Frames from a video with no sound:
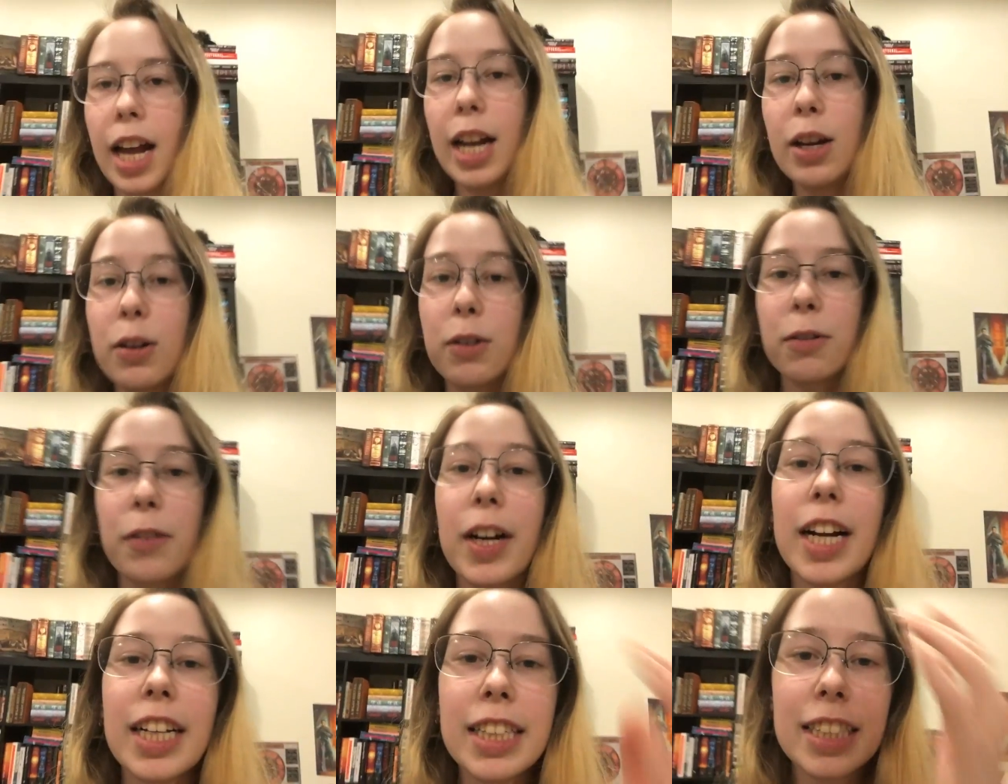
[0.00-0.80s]
Hello
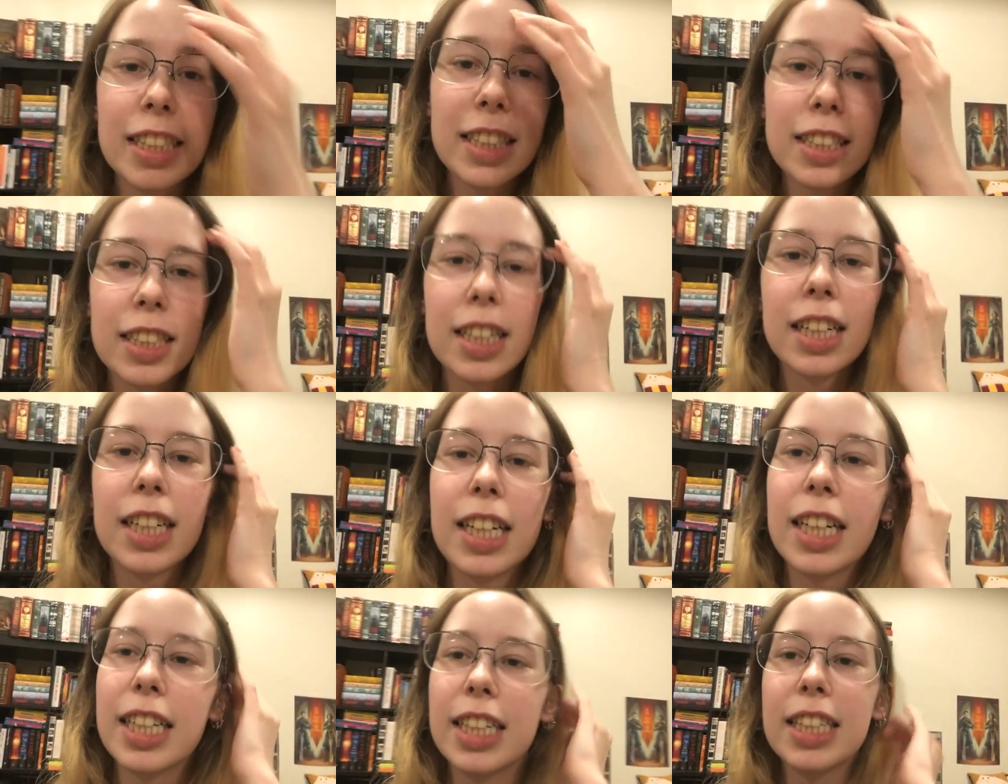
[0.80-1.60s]
friends!
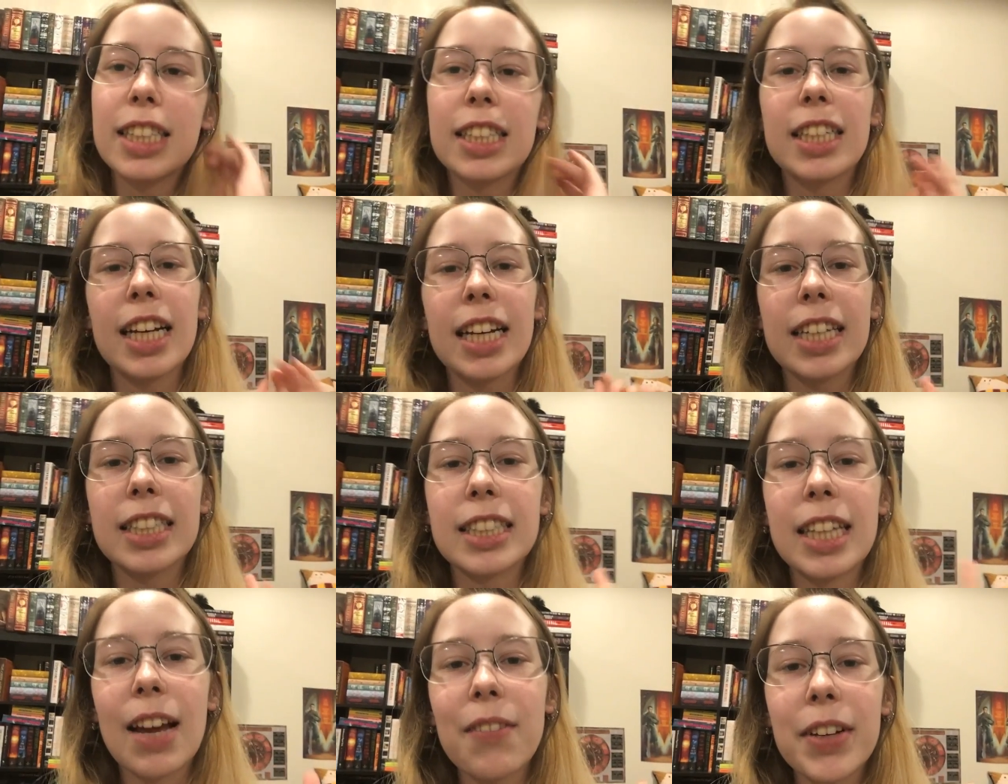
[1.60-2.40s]
It is day
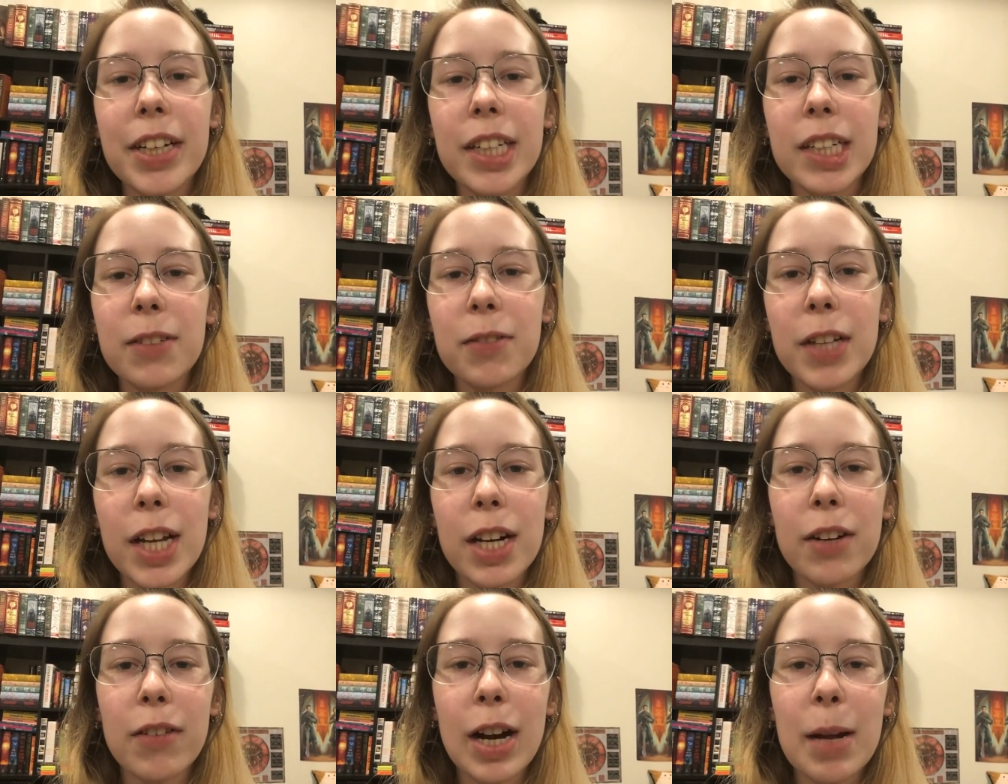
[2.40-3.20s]
seven of
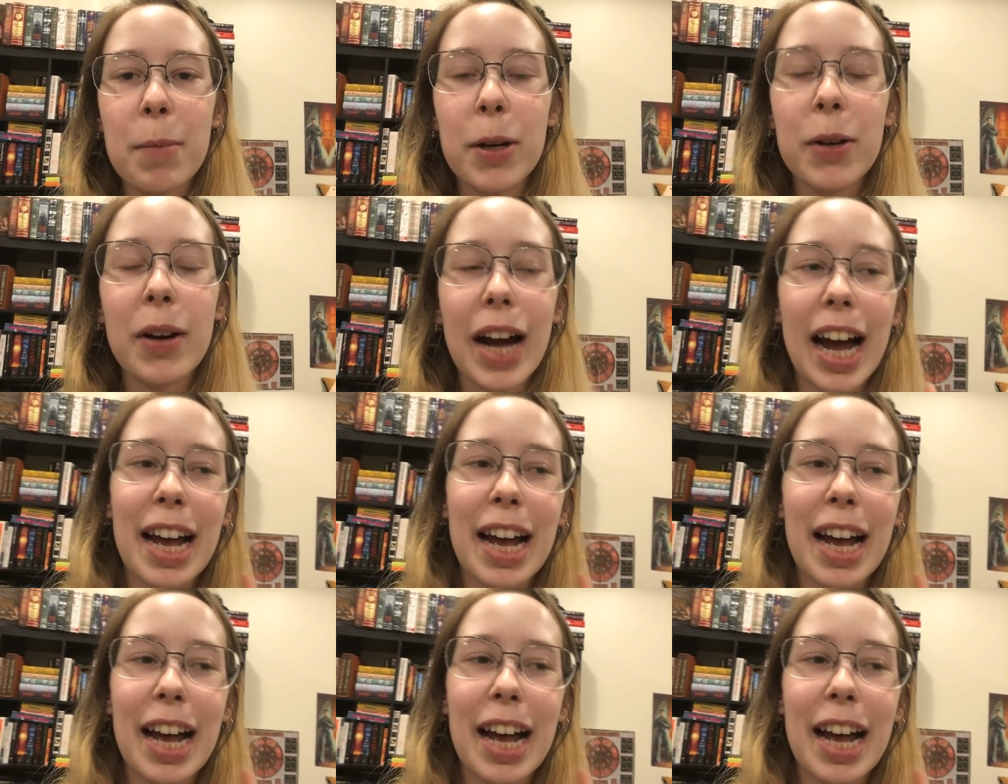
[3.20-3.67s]
NaNoWriMo.